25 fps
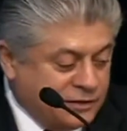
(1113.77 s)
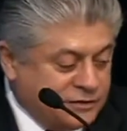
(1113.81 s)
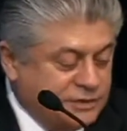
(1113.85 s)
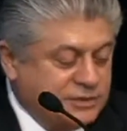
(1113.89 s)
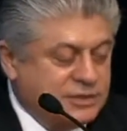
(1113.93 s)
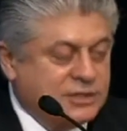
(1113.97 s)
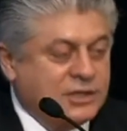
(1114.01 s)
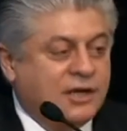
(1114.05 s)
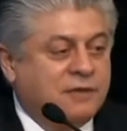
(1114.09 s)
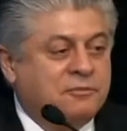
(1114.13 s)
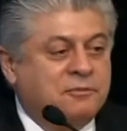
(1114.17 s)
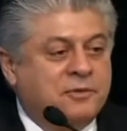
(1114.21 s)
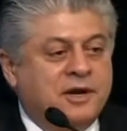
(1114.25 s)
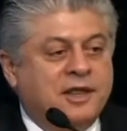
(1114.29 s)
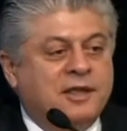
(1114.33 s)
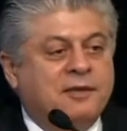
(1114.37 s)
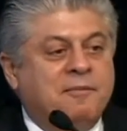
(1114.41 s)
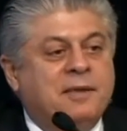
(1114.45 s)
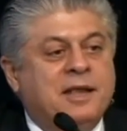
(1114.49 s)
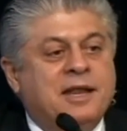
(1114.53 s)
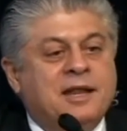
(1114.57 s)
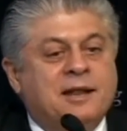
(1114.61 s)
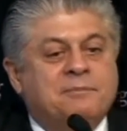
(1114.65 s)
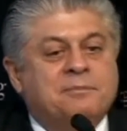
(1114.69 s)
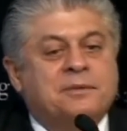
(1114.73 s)
I said, John, what do
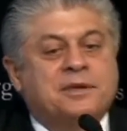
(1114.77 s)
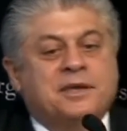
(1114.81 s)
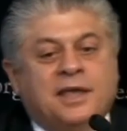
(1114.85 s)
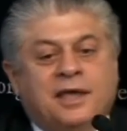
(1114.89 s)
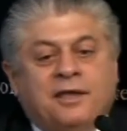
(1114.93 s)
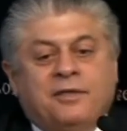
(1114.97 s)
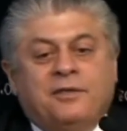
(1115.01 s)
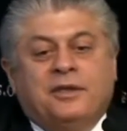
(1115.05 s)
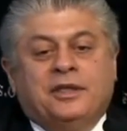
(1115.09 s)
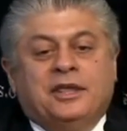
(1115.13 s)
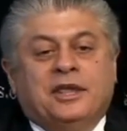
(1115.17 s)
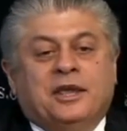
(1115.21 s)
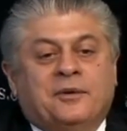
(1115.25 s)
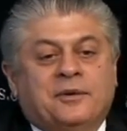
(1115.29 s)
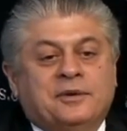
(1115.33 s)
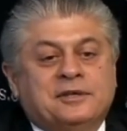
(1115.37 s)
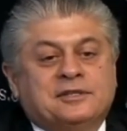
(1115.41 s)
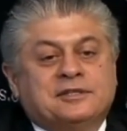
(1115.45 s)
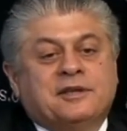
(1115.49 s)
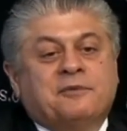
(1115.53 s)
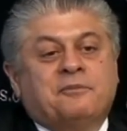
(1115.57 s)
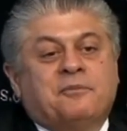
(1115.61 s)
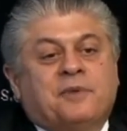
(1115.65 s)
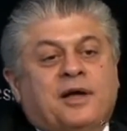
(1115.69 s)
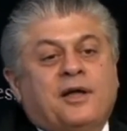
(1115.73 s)
you mean I'm killing you?
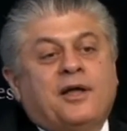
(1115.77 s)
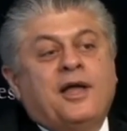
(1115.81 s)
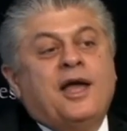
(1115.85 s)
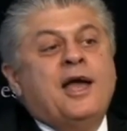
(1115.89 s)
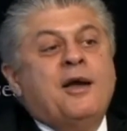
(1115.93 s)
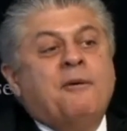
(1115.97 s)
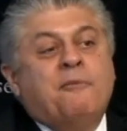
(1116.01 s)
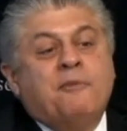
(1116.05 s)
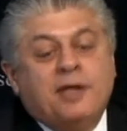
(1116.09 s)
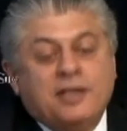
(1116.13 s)
He said, Well,